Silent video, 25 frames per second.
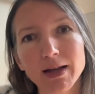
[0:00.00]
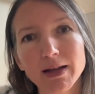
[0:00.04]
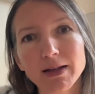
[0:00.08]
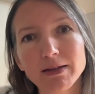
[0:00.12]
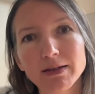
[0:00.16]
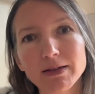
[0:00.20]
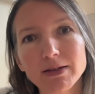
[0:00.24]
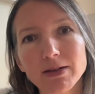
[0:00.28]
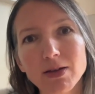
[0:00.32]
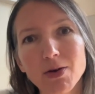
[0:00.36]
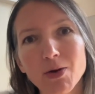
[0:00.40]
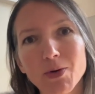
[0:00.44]

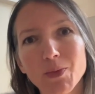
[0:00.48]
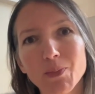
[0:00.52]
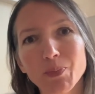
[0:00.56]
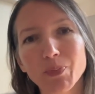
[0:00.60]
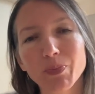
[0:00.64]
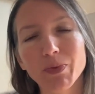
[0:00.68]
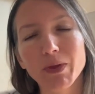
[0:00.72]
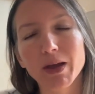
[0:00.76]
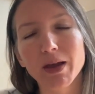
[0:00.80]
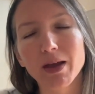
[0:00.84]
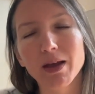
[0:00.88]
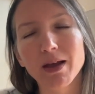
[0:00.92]
So
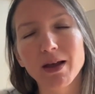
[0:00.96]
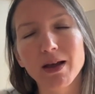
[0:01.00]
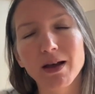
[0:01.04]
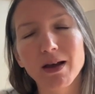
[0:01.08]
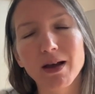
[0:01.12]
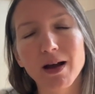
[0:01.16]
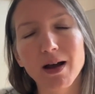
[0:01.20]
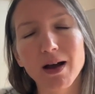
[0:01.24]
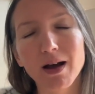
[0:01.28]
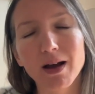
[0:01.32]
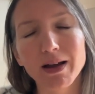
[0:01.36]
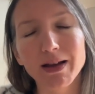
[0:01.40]

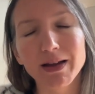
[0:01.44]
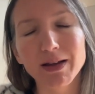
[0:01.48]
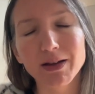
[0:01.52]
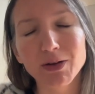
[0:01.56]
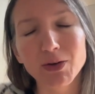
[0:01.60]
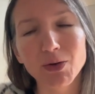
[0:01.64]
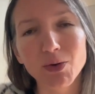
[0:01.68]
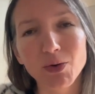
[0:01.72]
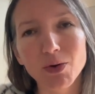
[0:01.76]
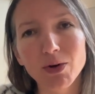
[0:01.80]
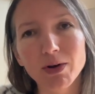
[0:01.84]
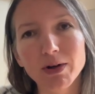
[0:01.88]
I
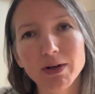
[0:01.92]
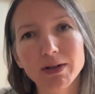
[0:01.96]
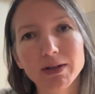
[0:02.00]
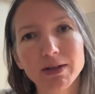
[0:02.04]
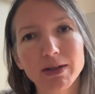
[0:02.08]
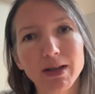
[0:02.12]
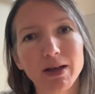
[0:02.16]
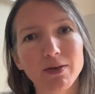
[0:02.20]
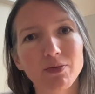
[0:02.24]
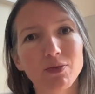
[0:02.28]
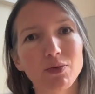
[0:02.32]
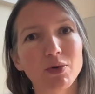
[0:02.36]
ignored
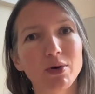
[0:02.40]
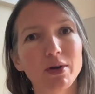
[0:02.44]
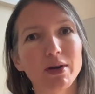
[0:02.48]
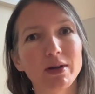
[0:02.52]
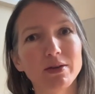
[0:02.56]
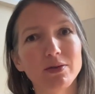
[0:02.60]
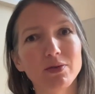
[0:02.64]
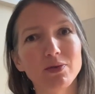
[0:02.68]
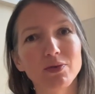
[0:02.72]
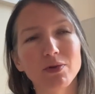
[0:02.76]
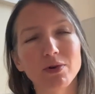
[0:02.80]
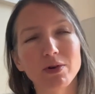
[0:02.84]
that
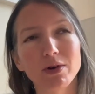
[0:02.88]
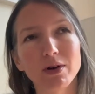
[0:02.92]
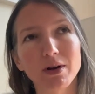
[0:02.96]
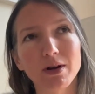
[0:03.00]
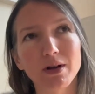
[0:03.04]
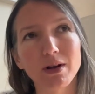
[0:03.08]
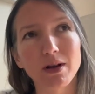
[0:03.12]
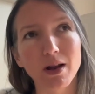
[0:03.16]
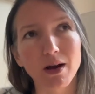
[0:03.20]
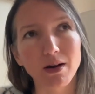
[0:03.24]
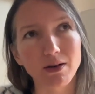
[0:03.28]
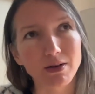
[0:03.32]
voice for
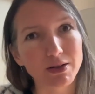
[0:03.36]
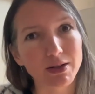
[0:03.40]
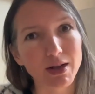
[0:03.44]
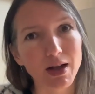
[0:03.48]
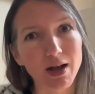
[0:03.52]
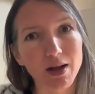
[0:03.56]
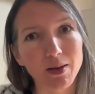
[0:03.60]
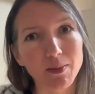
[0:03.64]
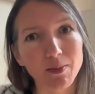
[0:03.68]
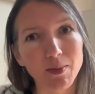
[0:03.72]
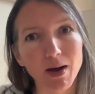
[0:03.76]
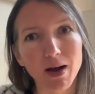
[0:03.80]
a long
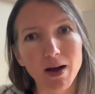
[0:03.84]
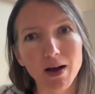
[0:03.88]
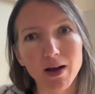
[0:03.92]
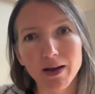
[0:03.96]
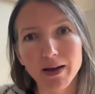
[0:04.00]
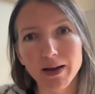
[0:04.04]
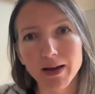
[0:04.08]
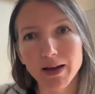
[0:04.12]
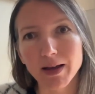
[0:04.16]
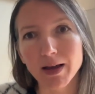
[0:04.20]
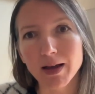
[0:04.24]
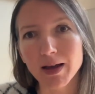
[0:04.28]
time.
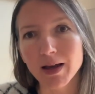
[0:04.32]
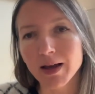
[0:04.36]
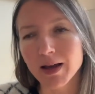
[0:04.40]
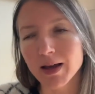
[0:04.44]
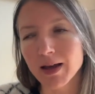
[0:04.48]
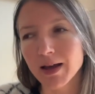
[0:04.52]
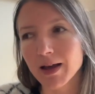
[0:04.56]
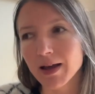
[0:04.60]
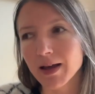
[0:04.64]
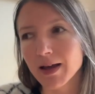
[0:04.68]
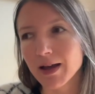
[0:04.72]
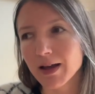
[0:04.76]
I
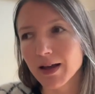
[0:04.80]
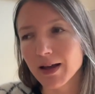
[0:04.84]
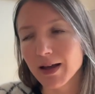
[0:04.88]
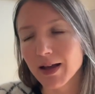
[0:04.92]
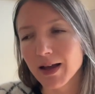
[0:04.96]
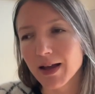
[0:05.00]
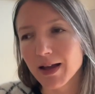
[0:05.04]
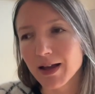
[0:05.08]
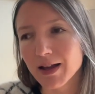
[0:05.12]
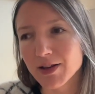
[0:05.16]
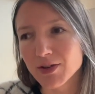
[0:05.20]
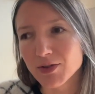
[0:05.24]

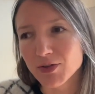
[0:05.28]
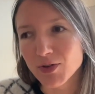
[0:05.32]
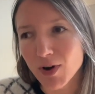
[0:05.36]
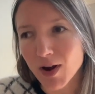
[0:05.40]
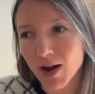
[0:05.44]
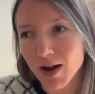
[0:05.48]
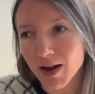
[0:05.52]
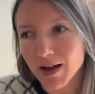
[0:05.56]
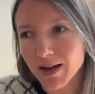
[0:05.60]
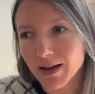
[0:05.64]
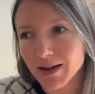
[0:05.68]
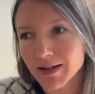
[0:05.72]

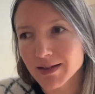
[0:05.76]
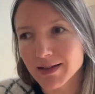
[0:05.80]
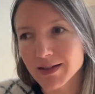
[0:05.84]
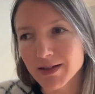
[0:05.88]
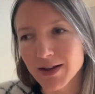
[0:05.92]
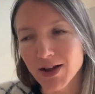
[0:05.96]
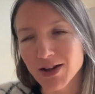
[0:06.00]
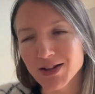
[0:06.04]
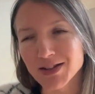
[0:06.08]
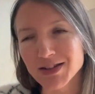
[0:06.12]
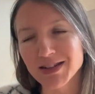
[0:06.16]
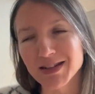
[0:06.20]
tried
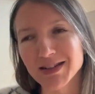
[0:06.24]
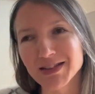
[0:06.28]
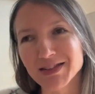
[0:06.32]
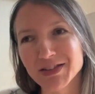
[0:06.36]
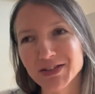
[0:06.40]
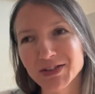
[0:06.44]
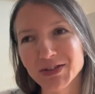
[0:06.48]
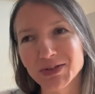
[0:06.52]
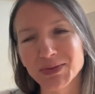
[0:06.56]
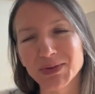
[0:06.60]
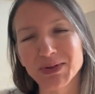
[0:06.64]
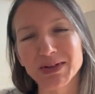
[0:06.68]
not to
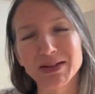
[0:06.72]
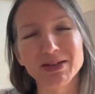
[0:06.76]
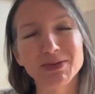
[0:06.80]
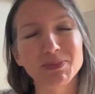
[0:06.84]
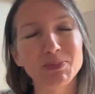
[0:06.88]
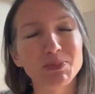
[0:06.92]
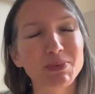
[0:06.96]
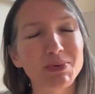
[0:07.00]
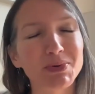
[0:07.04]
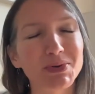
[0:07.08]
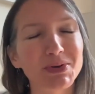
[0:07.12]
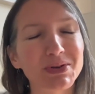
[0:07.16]
listen to it,
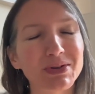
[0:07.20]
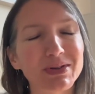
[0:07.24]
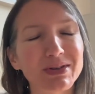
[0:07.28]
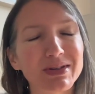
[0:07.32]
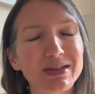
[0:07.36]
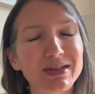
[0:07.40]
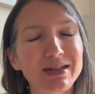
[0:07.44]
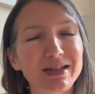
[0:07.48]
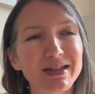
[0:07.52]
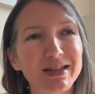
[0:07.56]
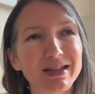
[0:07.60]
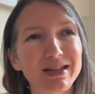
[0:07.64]

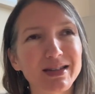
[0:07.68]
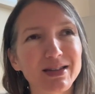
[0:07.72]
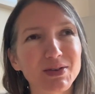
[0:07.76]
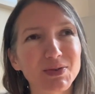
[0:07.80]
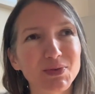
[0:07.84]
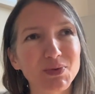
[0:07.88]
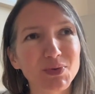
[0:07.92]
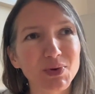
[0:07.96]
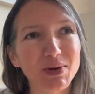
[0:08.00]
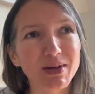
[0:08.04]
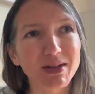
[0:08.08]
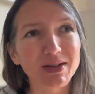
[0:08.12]
but the
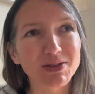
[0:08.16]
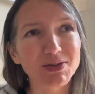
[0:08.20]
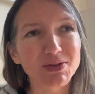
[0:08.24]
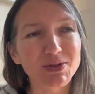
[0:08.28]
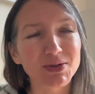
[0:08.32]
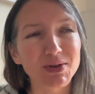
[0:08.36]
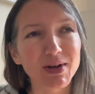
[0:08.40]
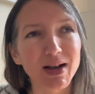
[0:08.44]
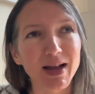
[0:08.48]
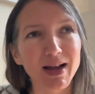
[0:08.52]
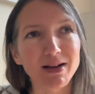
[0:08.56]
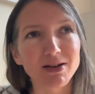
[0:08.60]
voice
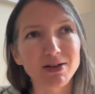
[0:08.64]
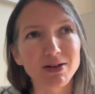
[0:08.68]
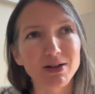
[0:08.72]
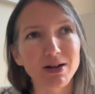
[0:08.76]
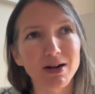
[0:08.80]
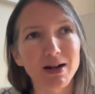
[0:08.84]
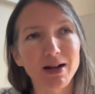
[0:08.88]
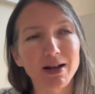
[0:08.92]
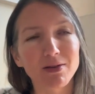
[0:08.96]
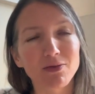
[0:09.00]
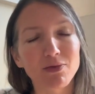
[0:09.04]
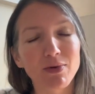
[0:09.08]
grew louder,
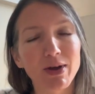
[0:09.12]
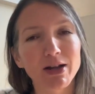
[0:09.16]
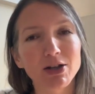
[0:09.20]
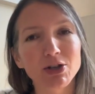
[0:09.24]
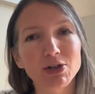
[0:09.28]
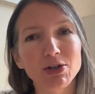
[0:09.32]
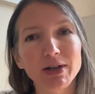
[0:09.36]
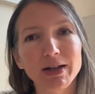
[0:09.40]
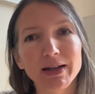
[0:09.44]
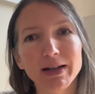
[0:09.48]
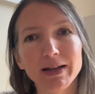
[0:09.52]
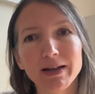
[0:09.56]
and
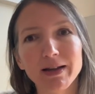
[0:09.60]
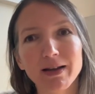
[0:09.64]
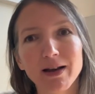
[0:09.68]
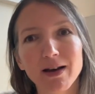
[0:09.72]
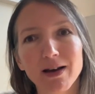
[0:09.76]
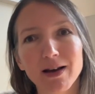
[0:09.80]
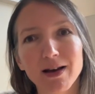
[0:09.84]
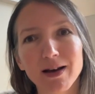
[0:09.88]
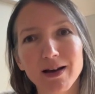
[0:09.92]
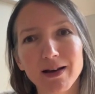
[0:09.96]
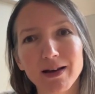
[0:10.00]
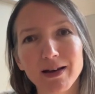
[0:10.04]
eventually
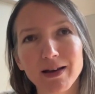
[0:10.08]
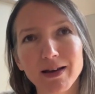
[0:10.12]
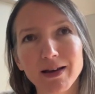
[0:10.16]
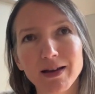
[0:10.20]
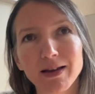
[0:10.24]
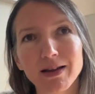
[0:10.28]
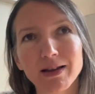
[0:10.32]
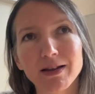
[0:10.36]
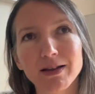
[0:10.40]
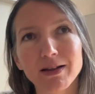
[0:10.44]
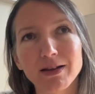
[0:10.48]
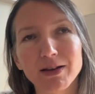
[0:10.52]

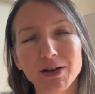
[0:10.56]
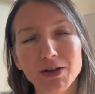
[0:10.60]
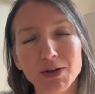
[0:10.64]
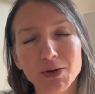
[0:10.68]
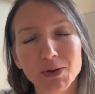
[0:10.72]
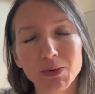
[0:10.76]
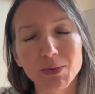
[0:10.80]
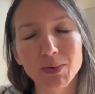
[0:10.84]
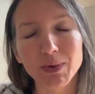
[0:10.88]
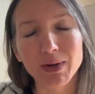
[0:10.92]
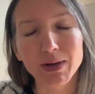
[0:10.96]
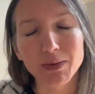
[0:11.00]
I
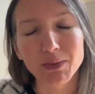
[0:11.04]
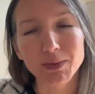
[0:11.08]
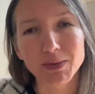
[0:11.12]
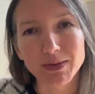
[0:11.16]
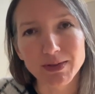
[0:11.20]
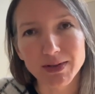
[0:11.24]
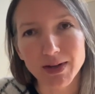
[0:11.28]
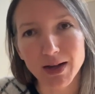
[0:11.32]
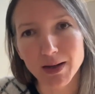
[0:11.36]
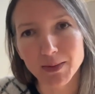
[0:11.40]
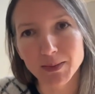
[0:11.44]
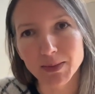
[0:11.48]
knew it
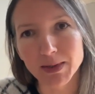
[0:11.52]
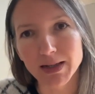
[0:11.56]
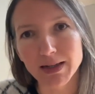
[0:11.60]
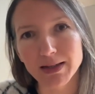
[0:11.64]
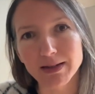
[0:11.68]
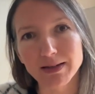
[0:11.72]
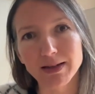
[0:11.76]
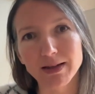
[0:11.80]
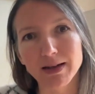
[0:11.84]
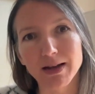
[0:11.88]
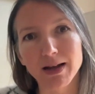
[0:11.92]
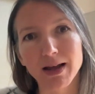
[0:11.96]
was time to
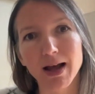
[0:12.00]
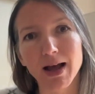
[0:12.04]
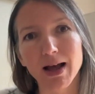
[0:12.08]
listen.